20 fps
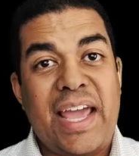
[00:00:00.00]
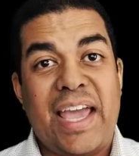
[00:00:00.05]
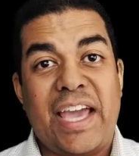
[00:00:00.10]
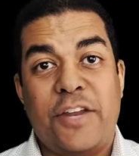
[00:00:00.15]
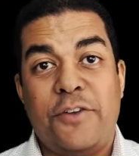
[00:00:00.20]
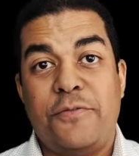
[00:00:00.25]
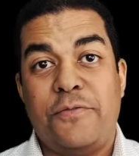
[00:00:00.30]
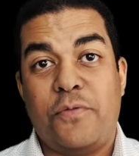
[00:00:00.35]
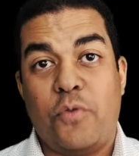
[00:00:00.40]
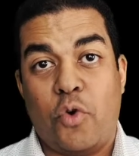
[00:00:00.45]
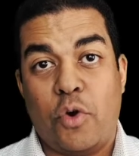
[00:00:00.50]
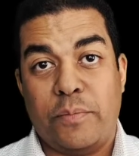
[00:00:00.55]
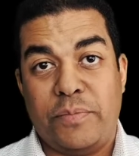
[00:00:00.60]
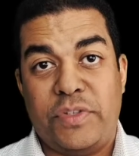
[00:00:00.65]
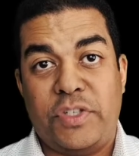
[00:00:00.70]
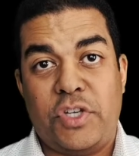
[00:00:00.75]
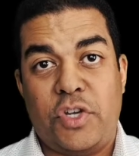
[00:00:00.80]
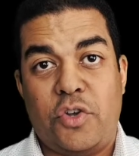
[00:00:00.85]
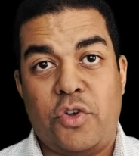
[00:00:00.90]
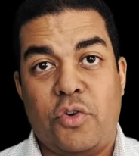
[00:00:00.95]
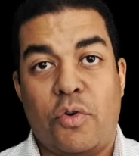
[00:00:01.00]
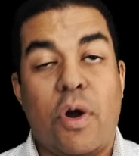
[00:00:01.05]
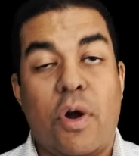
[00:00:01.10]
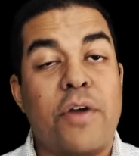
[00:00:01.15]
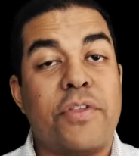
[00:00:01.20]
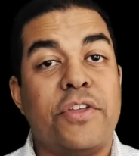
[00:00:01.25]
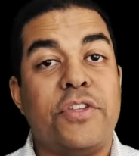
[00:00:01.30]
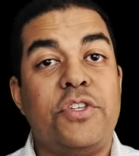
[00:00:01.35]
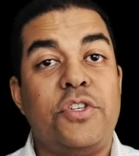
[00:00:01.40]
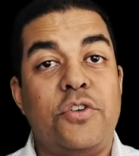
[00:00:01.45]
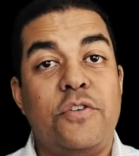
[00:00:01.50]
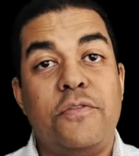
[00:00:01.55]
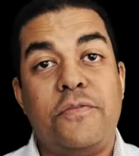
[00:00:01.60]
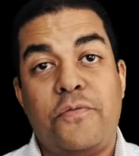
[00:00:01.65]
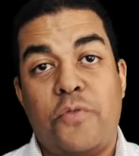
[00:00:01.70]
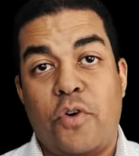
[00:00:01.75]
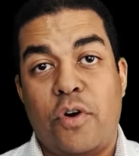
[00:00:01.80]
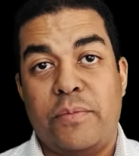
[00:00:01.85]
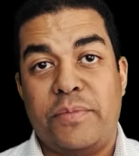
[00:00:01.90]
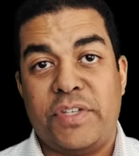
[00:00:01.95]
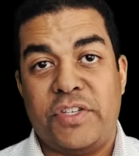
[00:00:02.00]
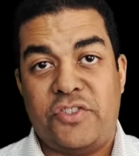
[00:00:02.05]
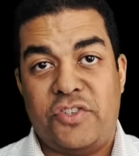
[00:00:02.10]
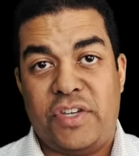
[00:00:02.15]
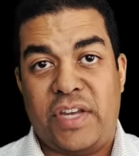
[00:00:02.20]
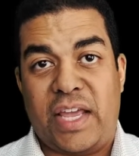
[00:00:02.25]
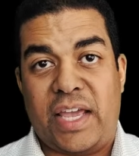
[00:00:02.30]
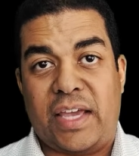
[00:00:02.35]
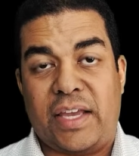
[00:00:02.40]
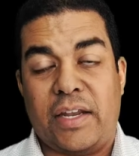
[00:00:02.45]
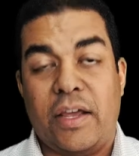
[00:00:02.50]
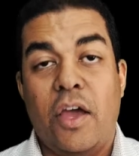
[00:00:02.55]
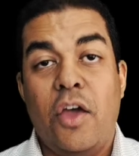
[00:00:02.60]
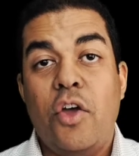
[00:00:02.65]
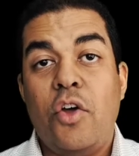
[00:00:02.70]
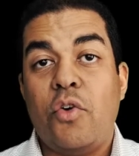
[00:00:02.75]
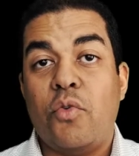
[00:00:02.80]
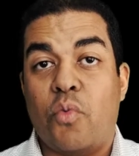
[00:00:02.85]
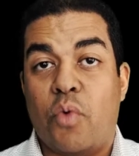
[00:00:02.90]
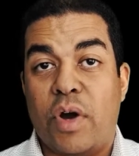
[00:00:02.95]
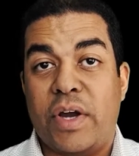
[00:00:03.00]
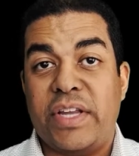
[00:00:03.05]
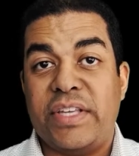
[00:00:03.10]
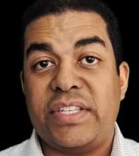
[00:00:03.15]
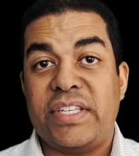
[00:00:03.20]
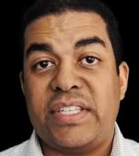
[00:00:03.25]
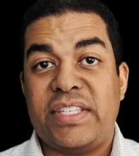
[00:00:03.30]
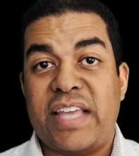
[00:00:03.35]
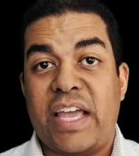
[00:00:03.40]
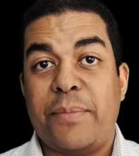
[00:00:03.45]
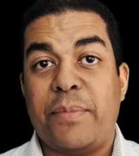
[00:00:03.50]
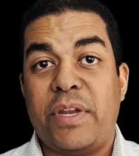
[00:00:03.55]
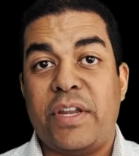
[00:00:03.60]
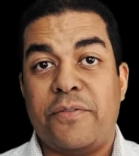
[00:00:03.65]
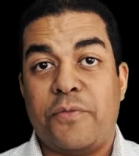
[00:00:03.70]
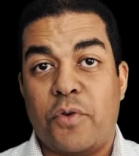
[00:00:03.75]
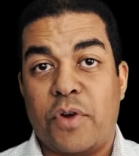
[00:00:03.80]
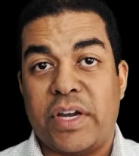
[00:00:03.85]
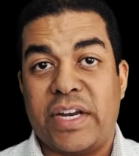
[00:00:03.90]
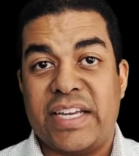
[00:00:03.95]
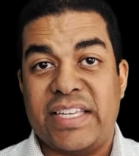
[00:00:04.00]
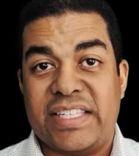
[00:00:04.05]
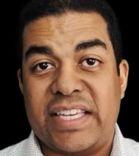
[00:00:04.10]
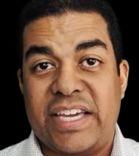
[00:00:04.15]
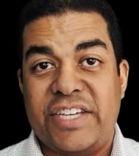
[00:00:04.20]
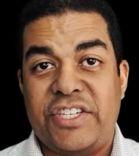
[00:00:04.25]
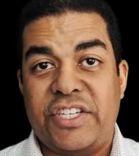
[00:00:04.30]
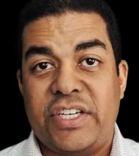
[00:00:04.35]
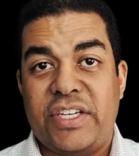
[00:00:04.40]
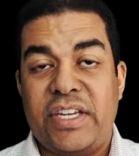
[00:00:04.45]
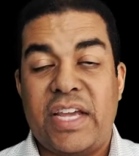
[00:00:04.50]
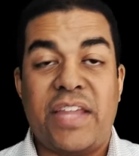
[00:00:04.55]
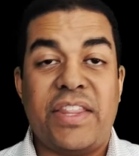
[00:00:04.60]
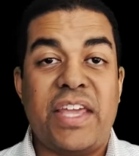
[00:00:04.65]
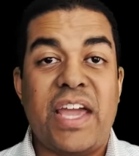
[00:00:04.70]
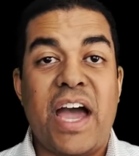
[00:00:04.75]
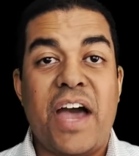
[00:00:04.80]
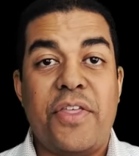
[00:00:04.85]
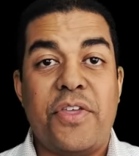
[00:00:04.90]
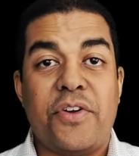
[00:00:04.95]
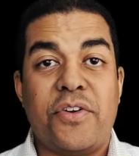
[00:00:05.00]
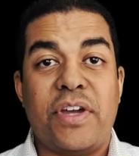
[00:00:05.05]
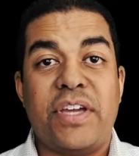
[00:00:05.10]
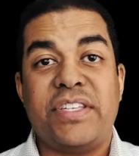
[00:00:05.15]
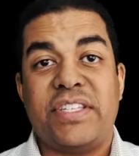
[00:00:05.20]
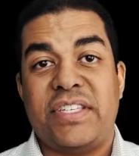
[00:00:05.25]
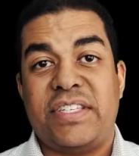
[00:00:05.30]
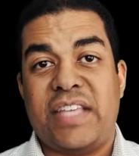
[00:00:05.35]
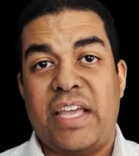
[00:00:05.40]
and Form 2 are the two forms that you need. One is a statement of organization and the other is a